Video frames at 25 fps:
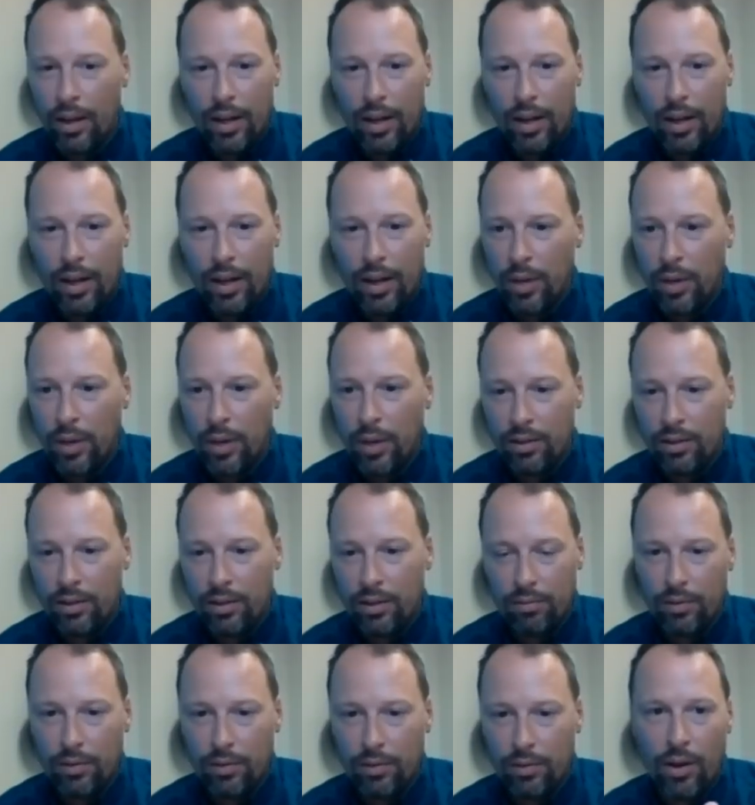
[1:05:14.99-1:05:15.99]
But
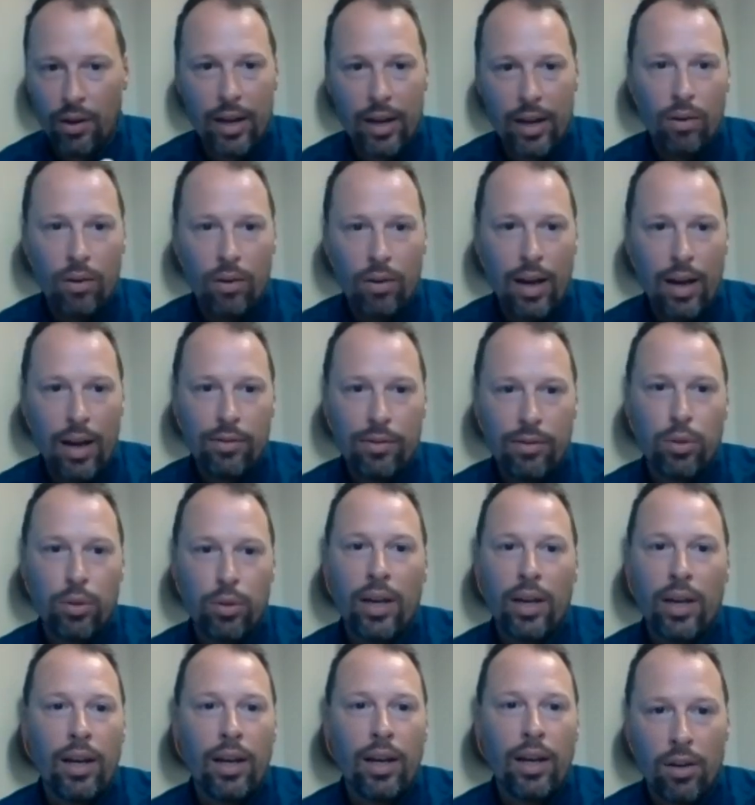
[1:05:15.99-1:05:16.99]
it's, I don't have to
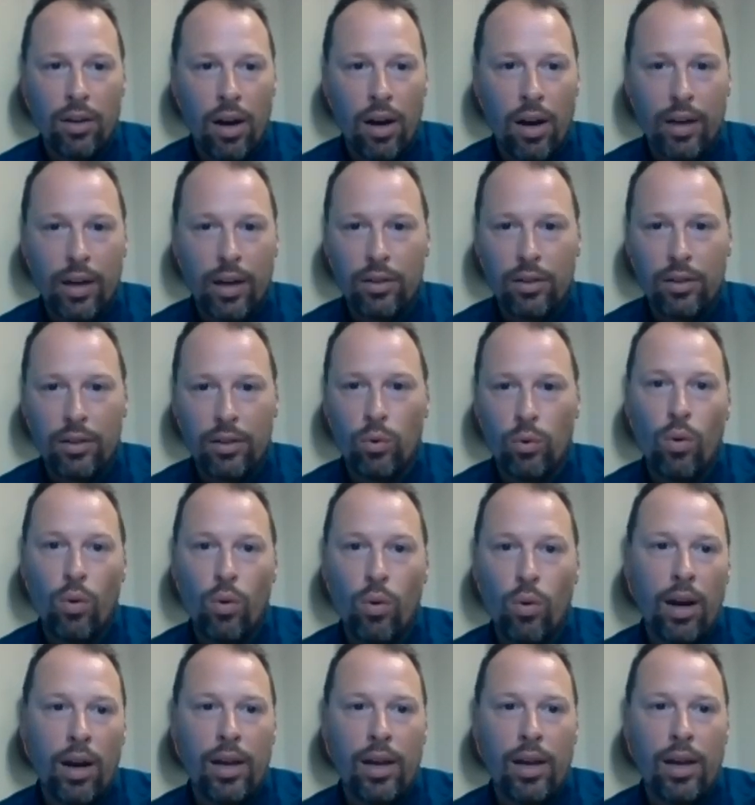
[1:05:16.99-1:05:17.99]
put any thought into
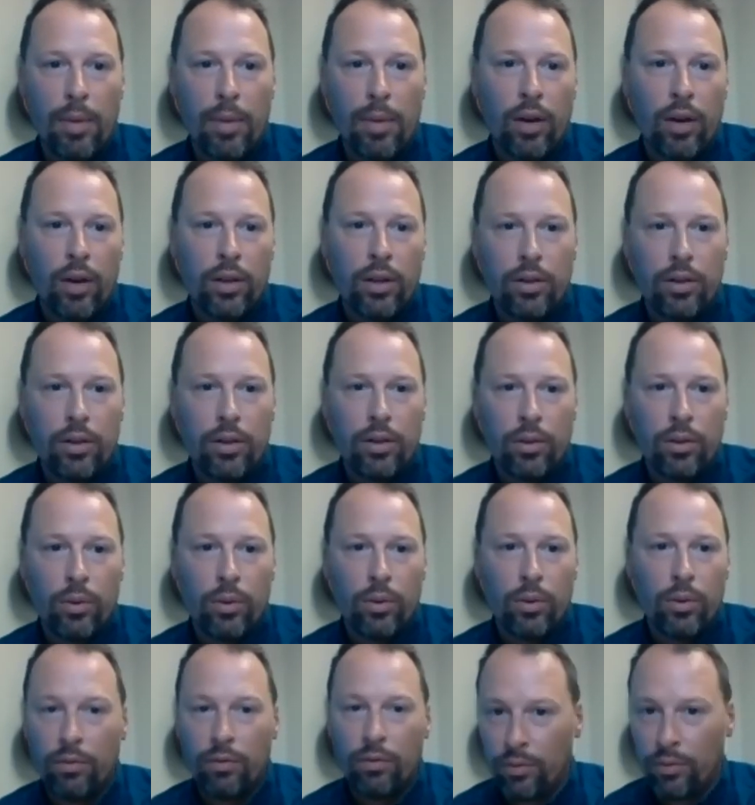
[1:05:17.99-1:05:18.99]
what am I going to
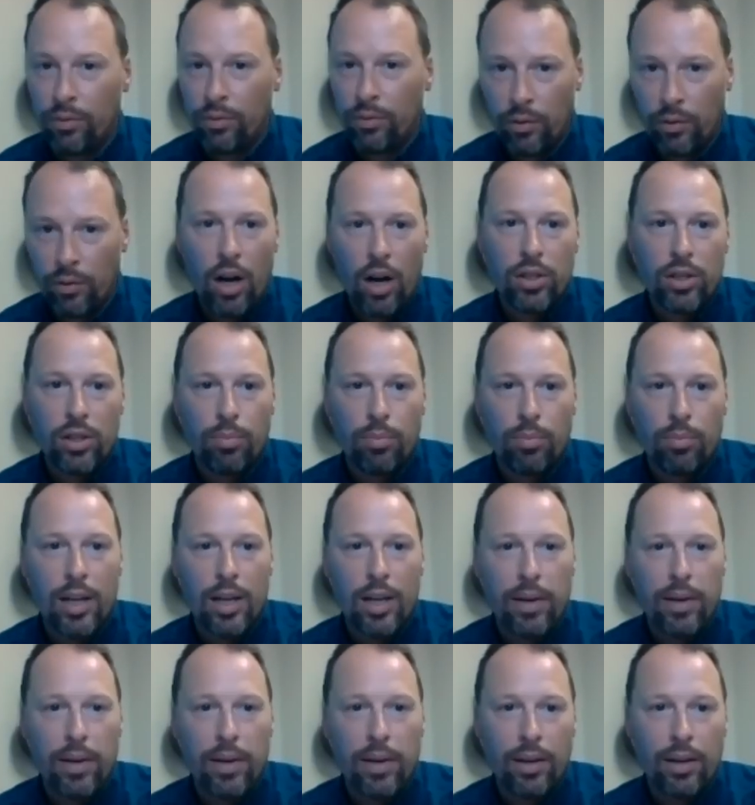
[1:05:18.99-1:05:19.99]
do in regards to
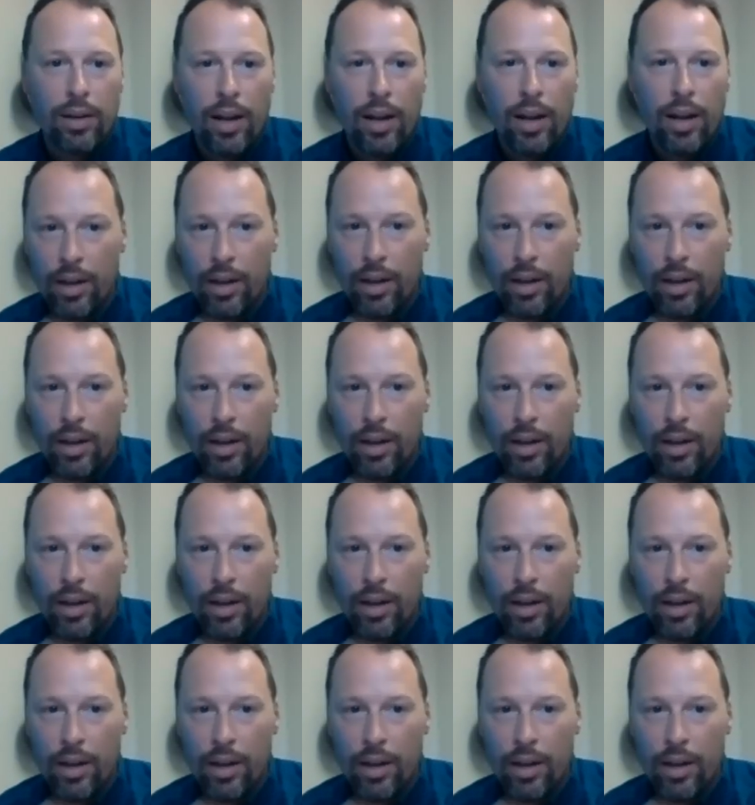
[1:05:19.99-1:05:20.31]
prospecting today.